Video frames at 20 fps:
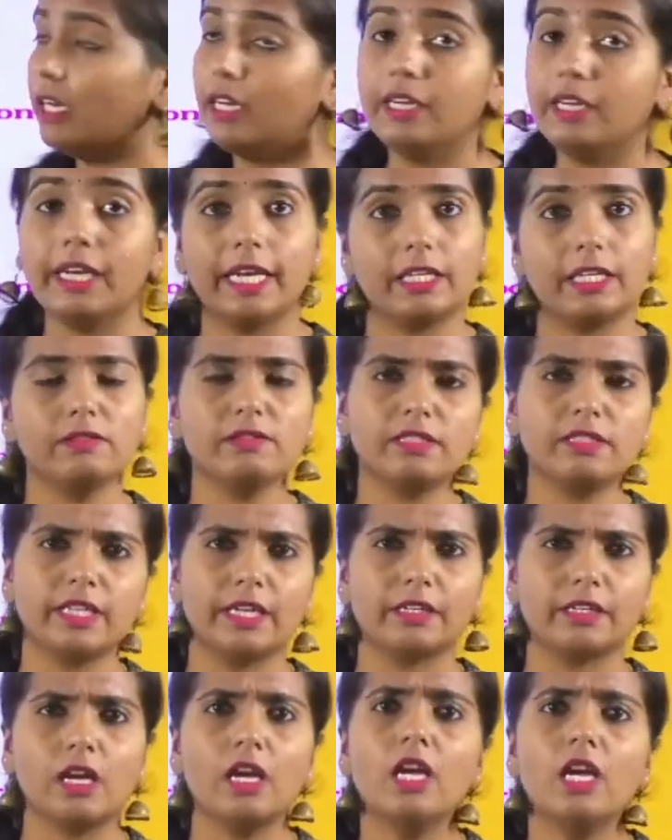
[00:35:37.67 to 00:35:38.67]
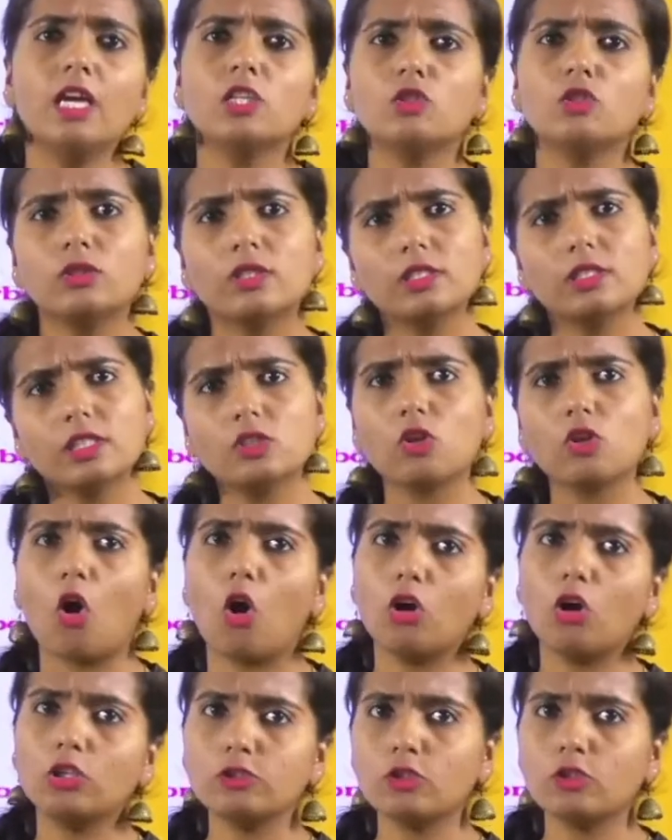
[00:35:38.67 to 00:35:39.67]
native state. So this is
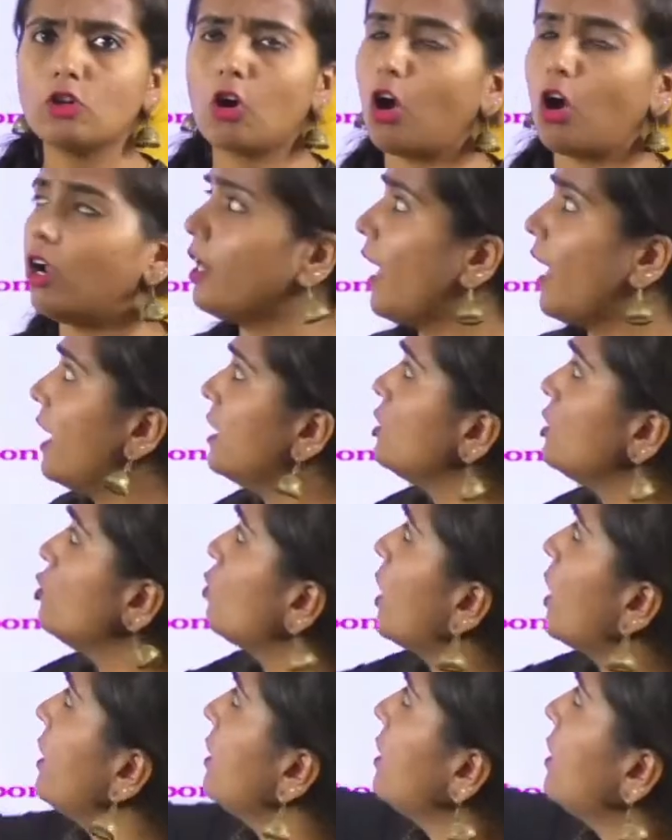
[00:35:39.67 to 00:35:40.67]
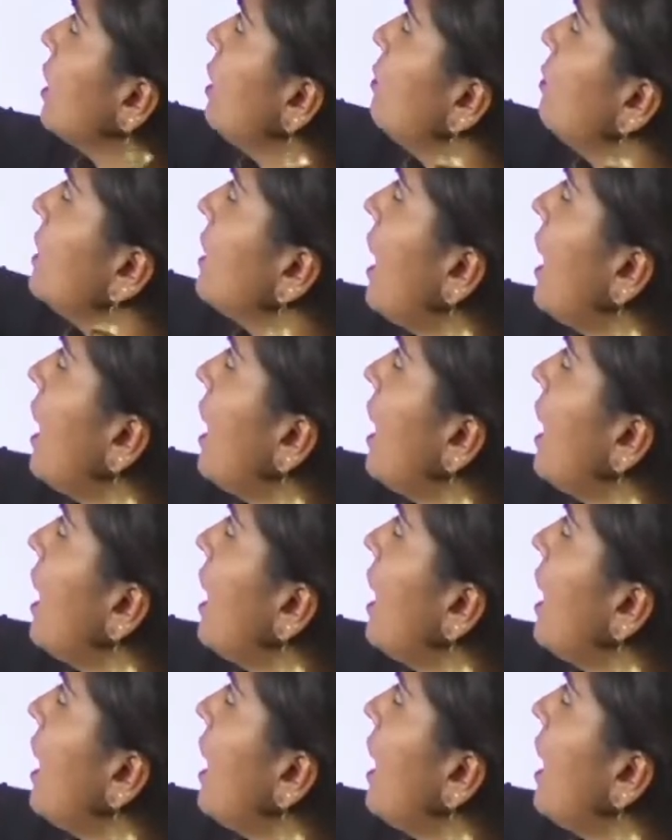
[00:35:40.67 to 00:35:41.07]
also called as, you can term it